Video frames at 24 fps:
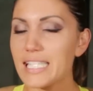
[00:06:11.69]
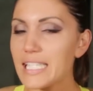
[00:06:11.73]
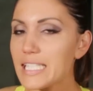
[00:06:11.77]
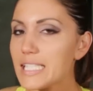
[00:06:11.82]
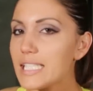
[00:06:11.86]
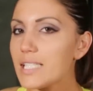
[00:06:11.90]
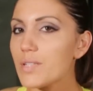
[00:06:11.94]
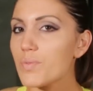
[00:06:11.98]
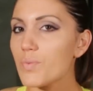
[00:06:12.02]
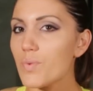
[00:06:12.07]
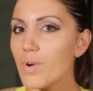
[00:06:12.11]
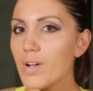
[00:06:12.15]

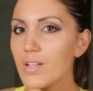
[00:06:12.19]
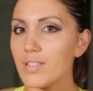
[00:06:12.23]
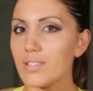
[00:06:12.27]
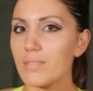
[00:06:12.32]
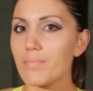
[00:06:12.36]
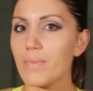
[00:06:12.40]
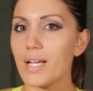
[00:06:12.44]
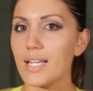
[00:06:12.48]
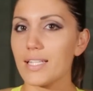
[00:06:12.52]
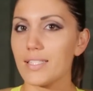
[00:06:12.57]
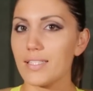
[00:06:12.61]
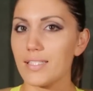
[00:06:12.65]
since it was
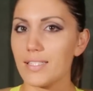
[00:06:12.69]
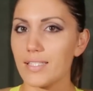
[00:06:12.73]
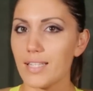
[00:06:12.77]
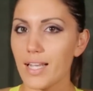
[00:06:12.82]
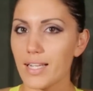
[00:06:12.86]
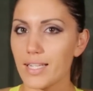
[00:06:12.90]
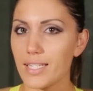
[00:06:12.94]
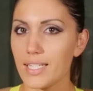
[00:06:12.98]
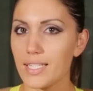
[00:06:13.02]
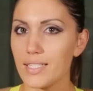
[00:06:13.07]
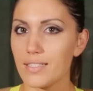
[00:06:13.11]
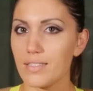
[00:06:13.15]
my
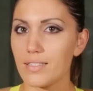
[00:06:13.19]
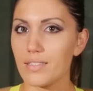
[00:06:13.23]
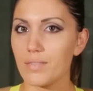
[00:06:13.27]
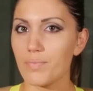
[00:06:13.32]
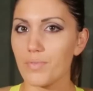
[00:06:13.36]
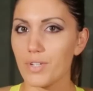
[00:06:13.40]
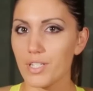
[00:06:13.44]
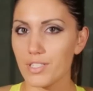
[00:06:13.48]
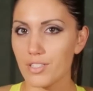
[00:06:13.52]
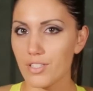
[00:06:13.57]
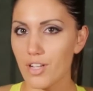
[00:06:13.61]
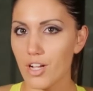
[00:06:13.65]
second
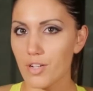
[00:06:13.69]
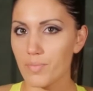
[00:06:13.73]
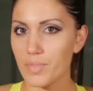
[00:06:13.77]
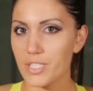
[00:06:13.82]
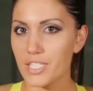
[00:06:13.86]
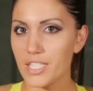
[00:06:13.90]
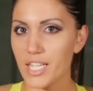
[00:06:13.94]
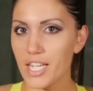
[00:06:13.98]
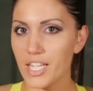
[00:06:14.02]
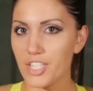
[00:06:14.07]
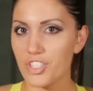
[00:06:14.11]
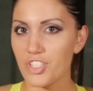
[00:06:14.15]
breast
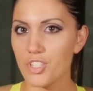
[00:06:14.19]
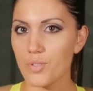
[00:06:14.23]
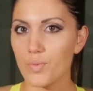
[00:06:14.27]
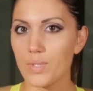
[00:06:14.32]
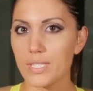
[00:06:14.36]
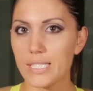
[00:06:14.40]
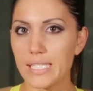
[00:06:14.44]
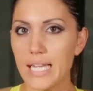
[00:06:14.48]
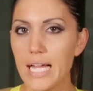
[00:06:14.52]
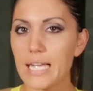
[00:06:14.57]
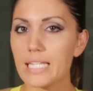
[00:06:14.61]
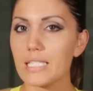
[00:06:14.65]
augmentation,
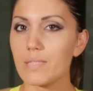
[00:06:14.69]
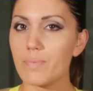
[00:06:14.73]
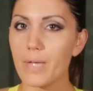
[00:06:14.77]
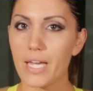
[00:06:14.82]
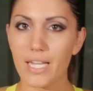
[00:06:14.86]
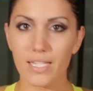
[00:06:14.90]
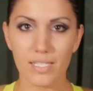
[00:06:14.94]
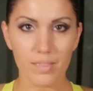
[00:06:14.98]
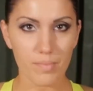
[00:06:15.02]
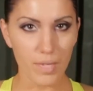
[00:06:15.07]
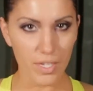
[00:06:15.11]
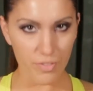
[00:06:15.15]
was not as
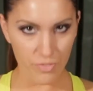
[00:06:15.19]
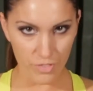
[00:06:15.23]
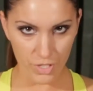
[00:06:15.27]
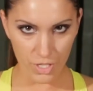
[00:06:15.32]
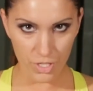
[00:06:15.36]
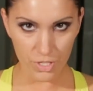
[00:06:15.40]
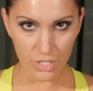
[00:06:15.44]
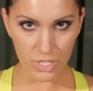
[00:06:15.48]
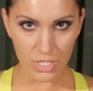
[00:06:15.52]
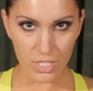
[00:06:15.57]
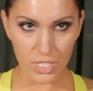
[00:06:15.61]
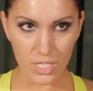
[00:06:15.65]
bad as my
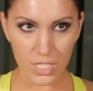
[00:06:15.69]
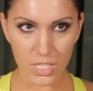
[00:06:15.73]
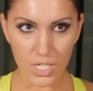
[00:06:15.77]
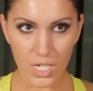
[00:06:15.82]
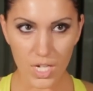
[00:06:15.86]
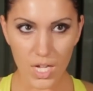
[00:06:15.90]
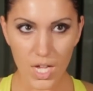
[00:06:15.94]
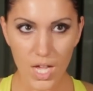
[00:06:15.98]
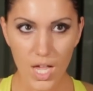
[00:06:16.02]
first.